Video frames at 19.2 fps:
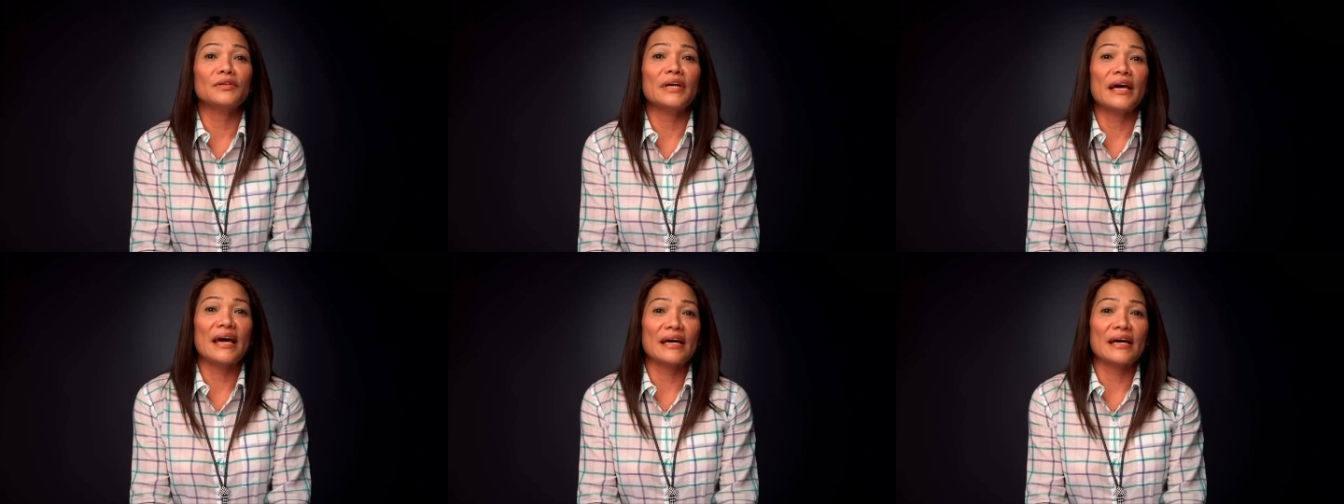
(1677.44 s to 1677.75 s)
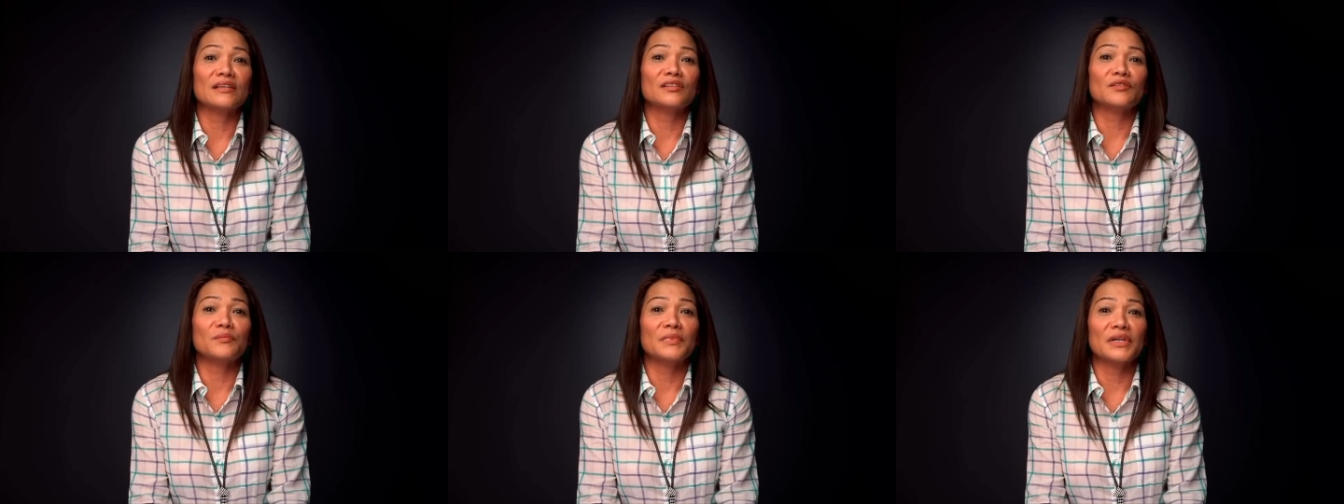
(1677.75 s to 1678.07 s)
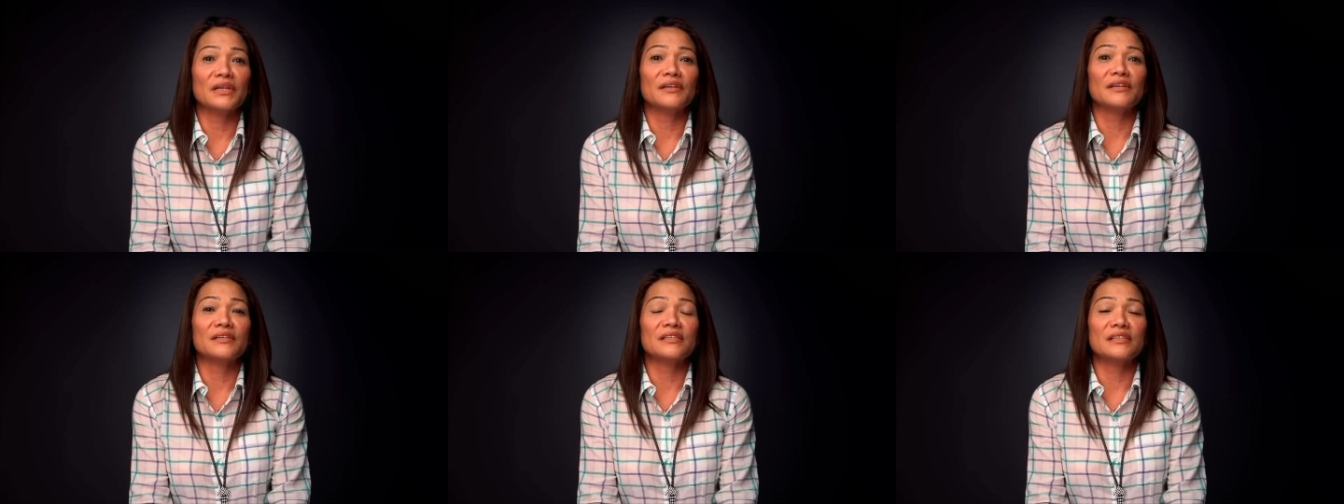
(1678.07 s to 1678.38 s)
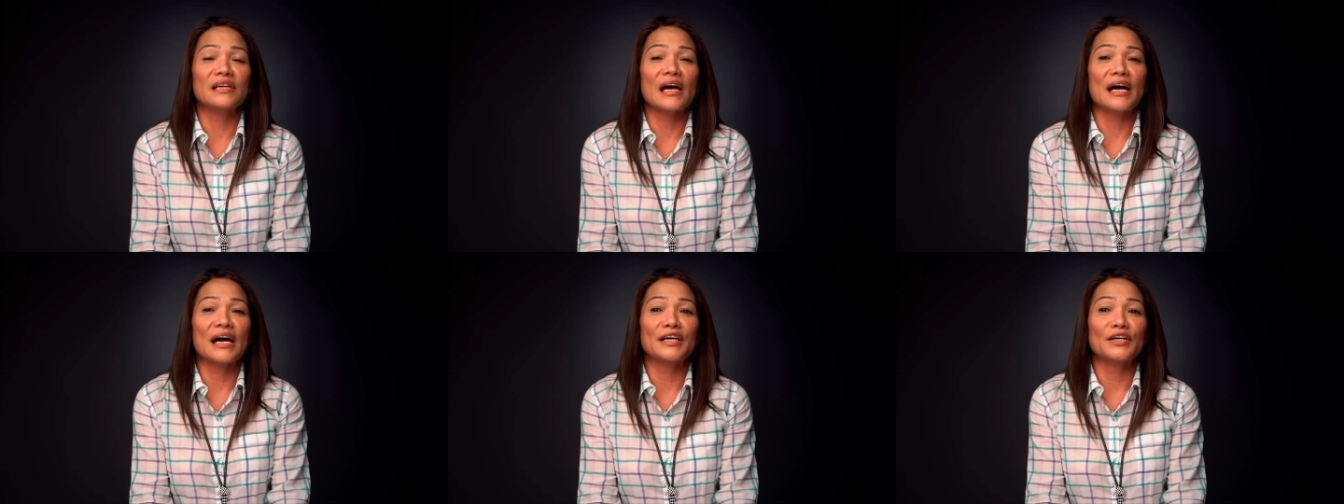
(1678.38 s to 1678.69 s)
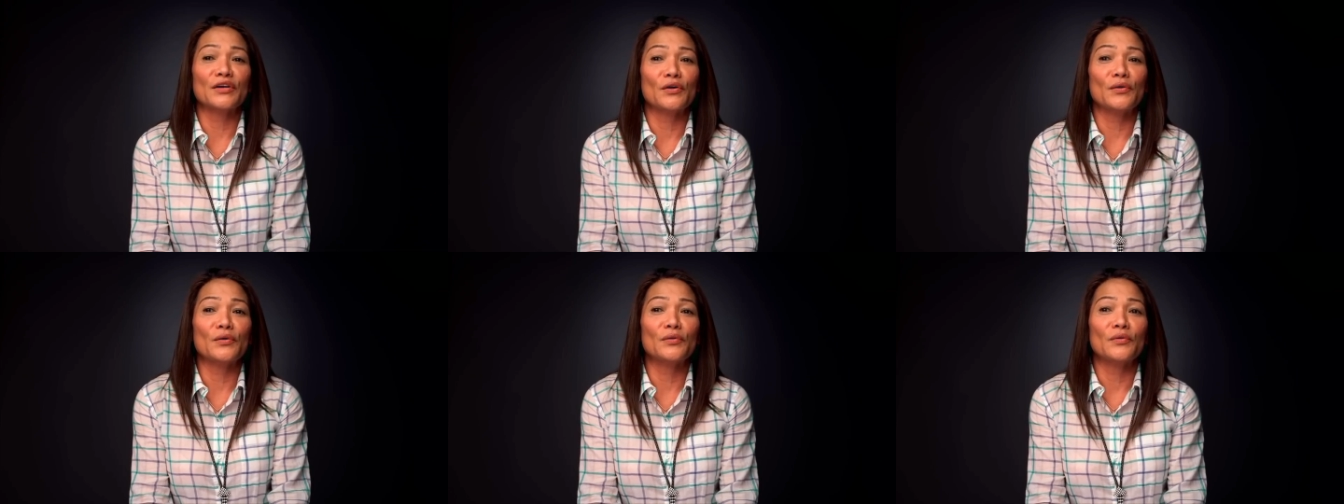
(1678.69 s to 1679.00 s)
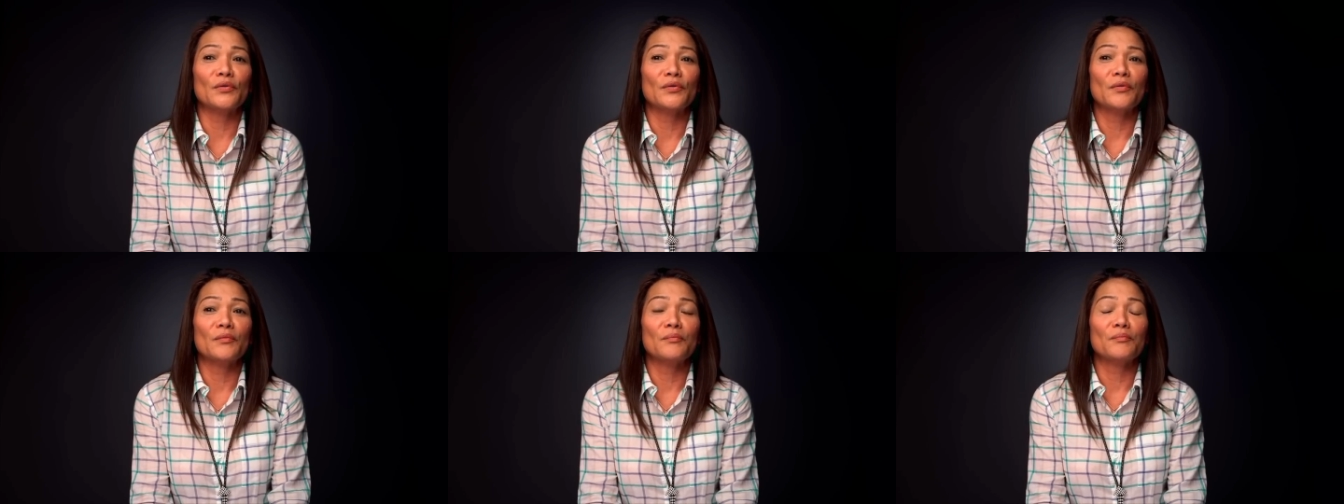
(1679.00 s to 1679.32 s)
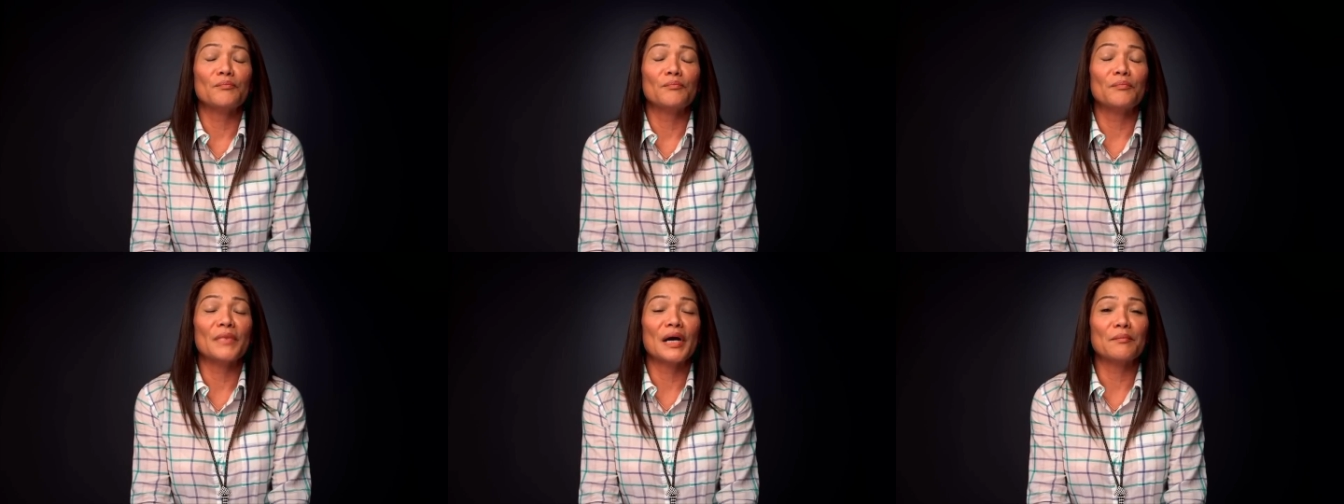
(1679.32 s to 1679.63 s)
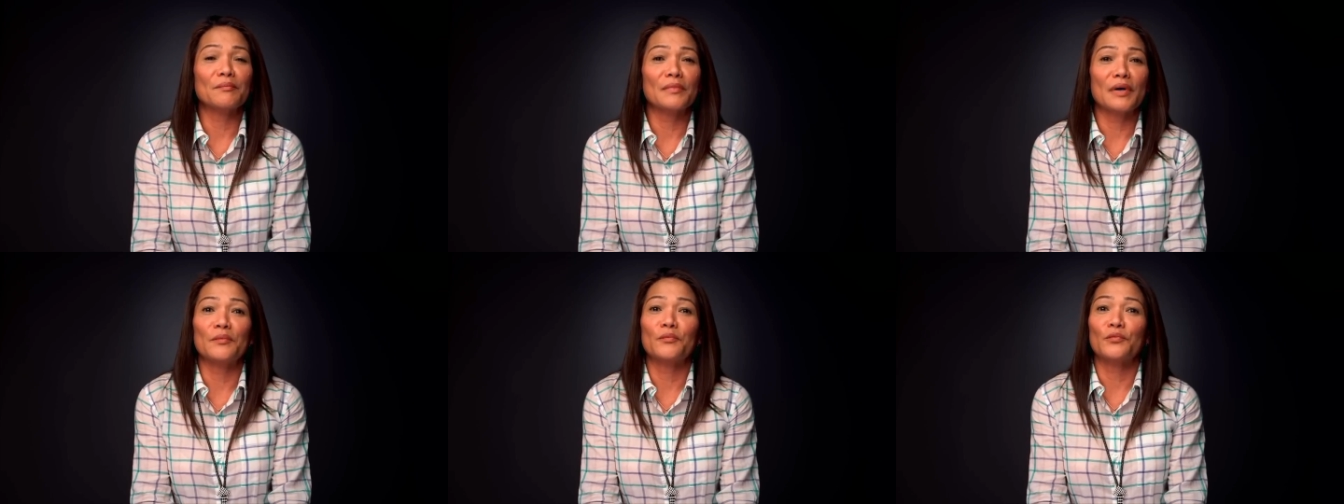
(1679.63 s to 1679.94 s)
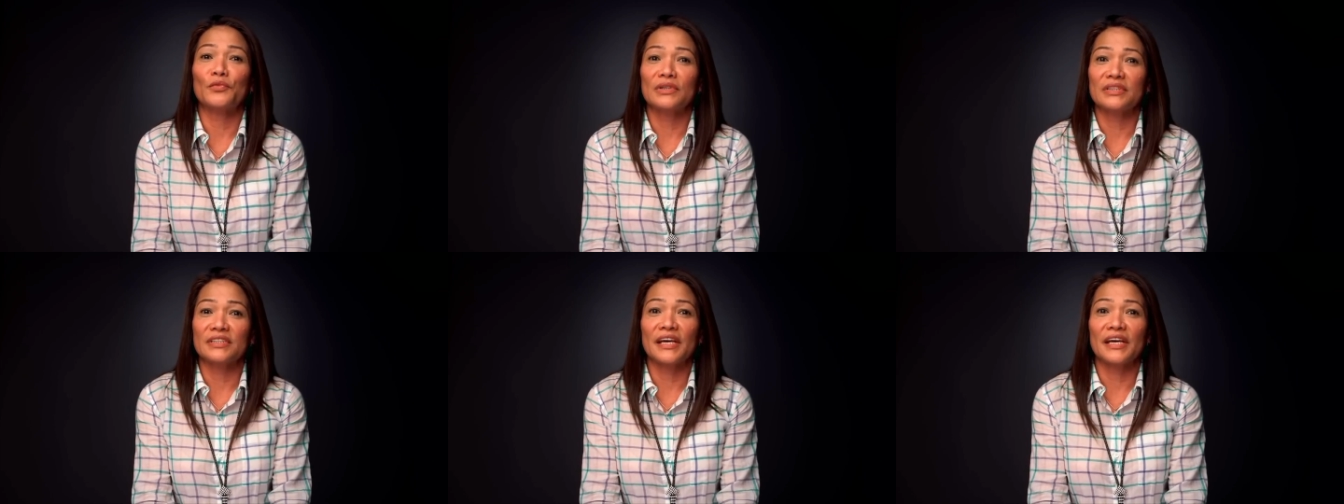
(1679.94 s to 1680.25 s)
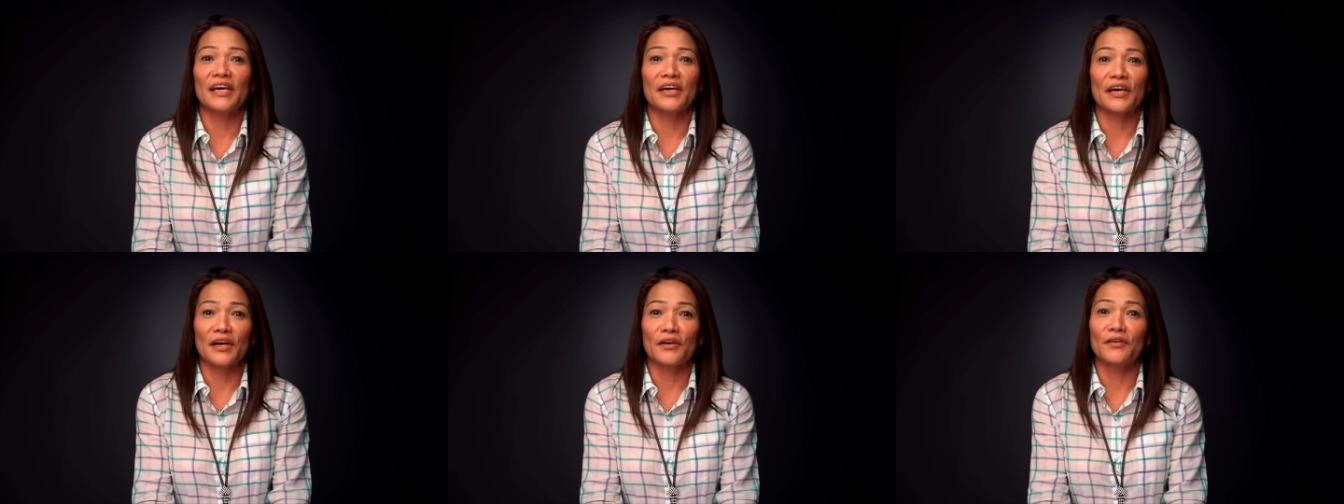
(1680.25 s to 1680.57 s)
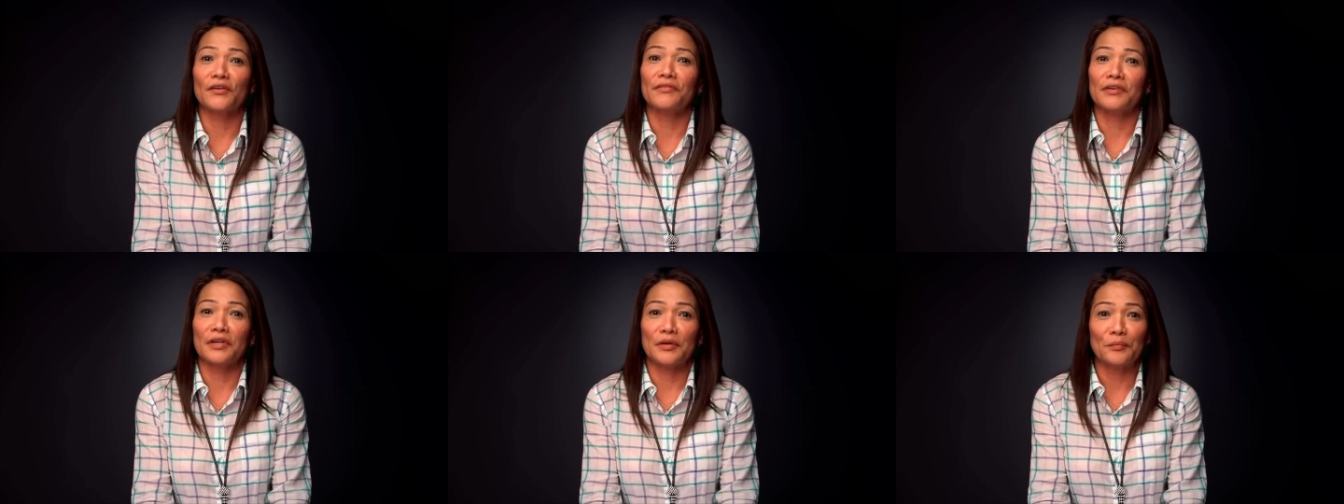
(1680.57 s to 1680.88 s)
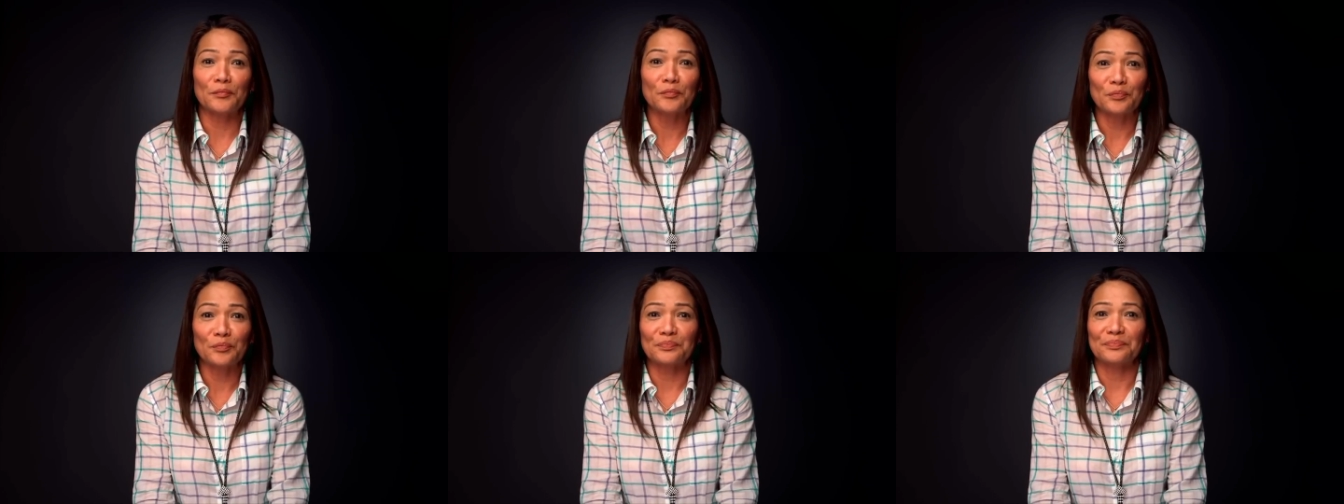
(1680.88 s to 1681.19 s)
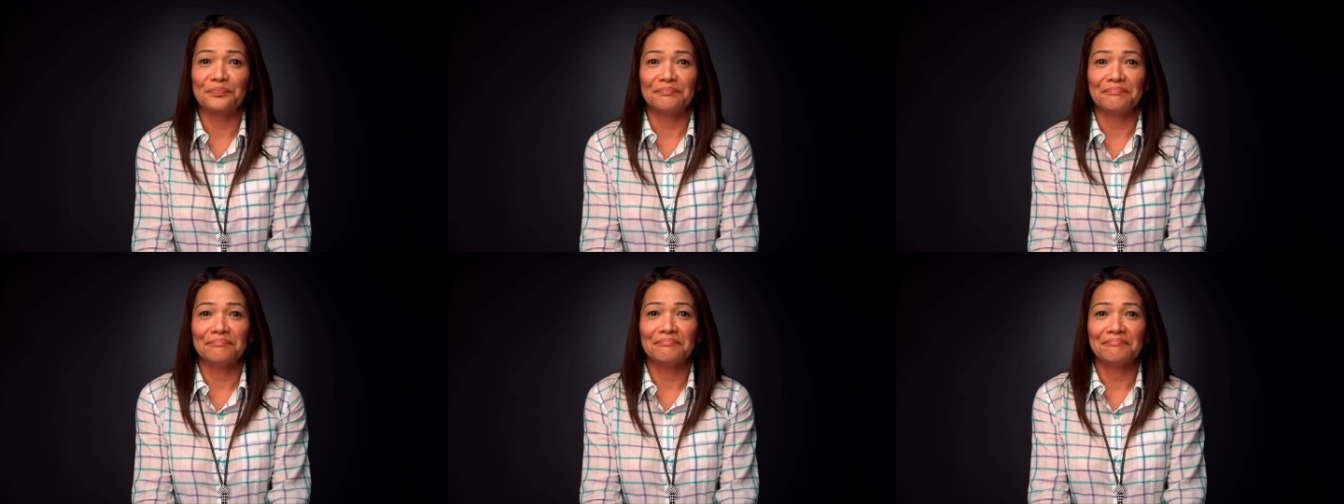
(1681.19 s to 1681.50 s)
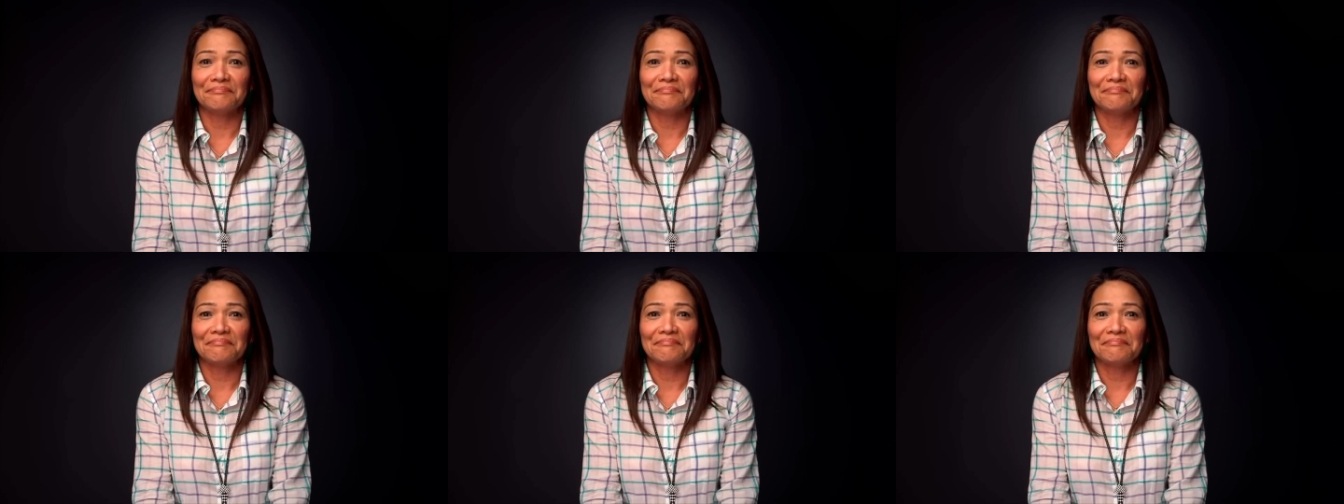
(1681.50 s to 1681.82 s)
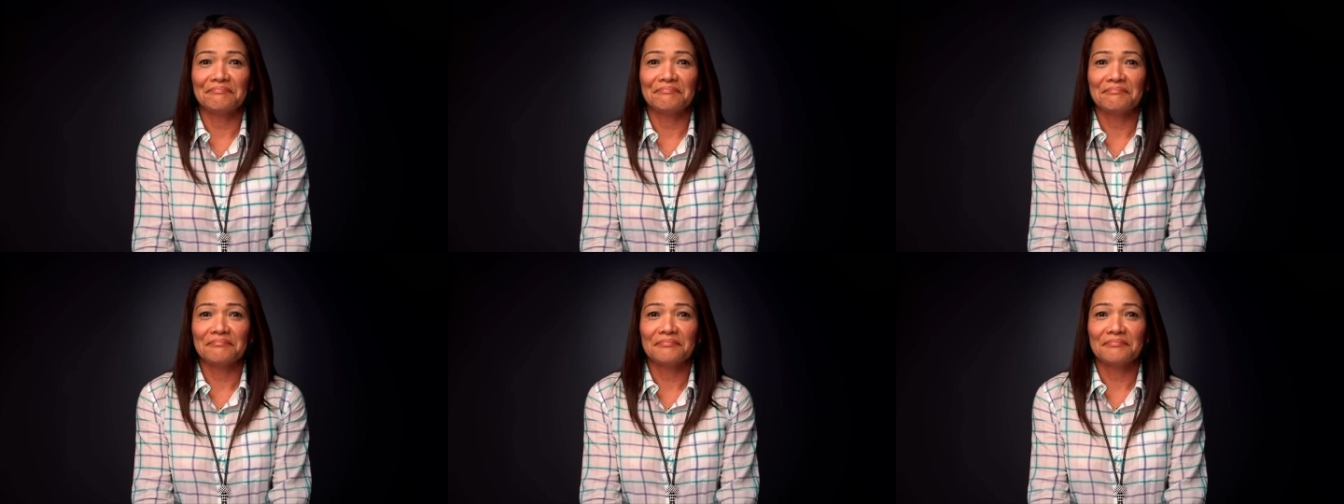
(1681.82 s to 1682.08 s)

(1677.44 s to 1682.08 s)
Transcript: good hands because I know my mom will take care of him. My